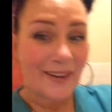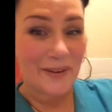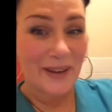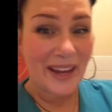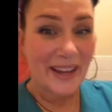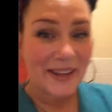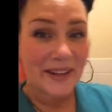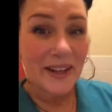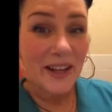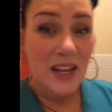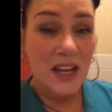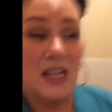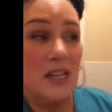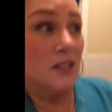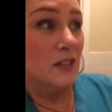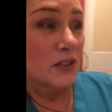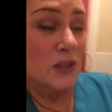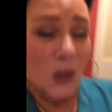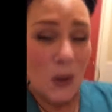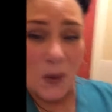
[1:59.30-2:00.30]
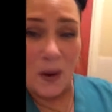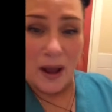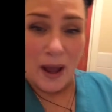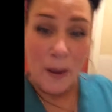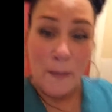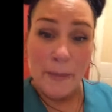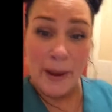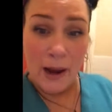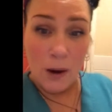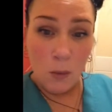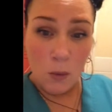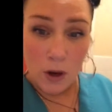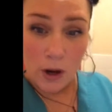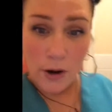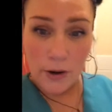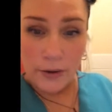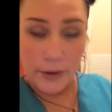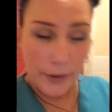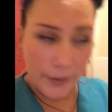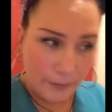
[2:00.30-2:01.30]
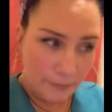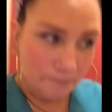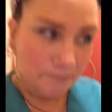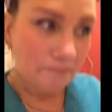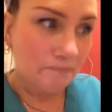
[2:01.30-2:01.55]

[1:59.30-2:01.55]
Okay. So I'm at work